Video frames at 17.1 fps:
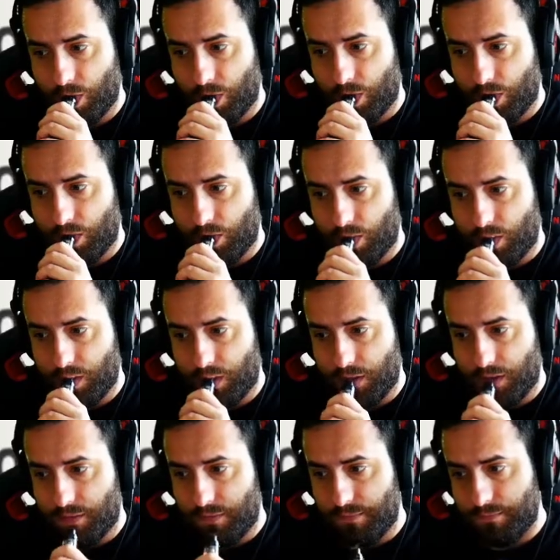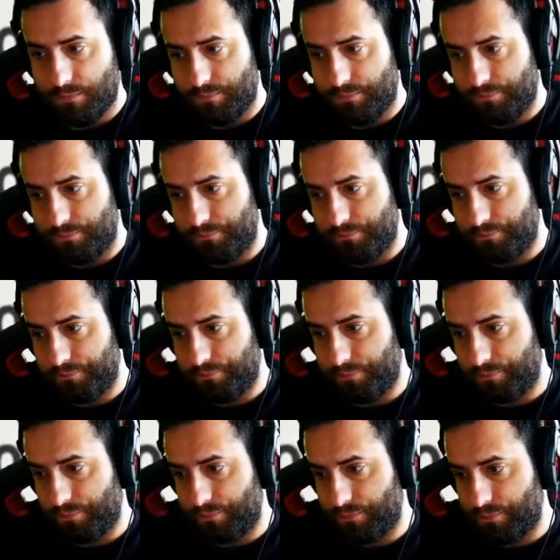
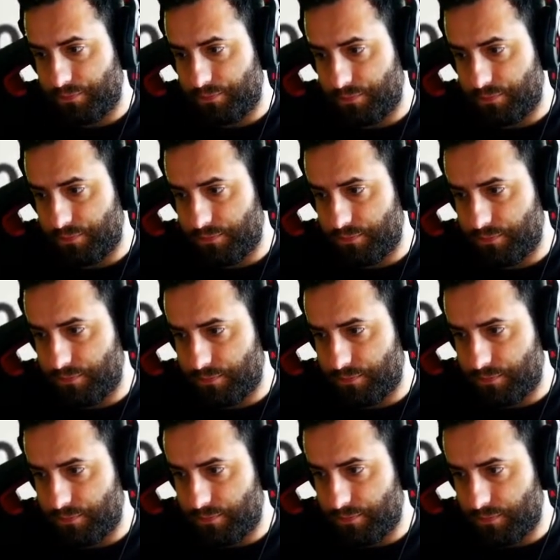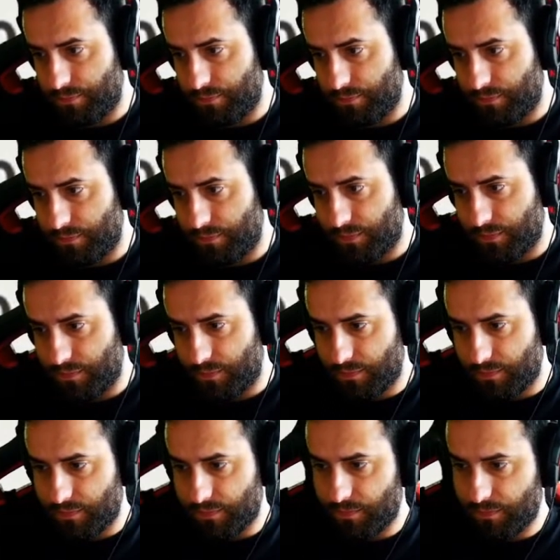
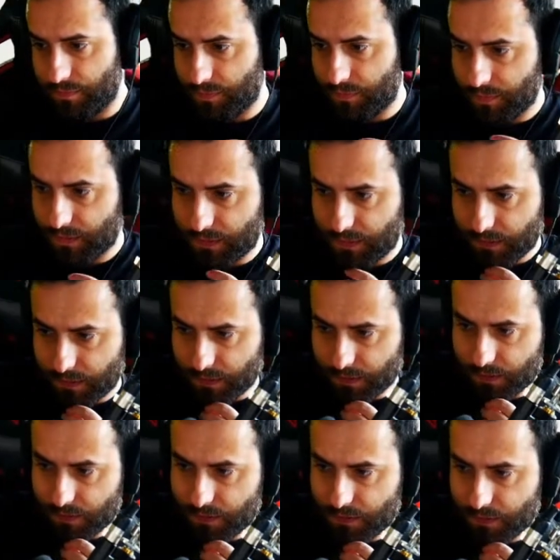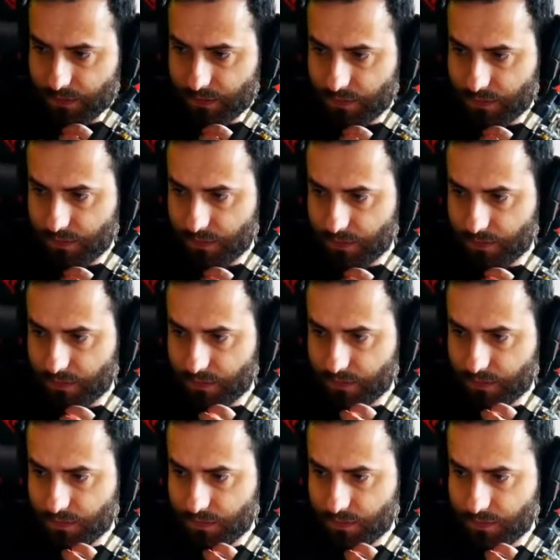
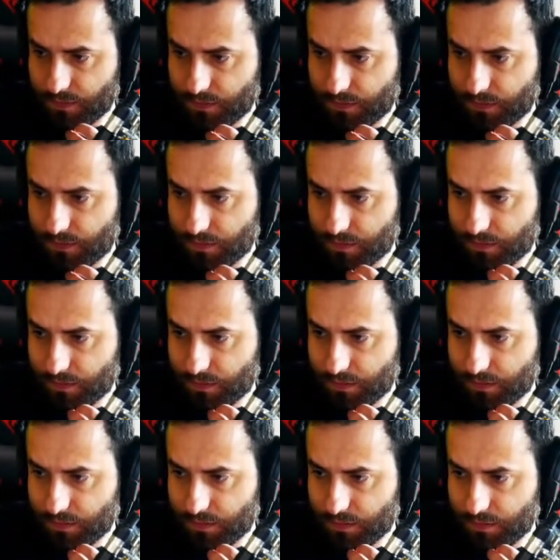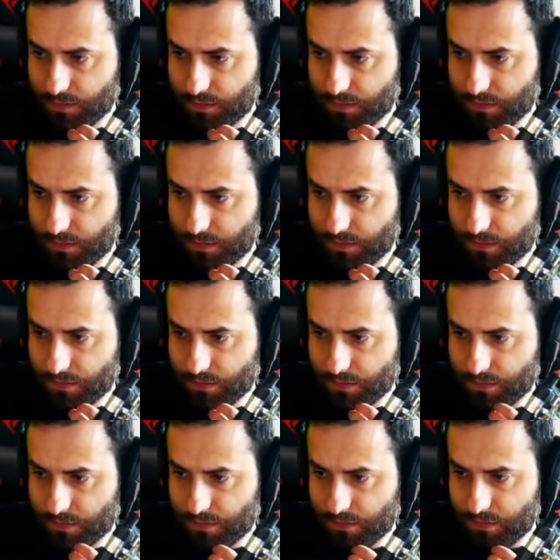
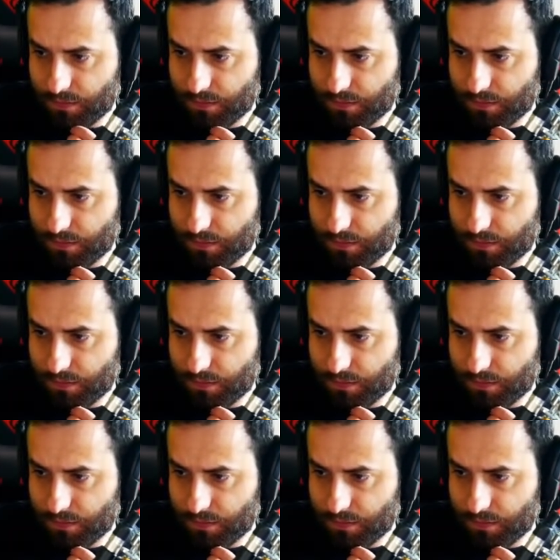[no speech]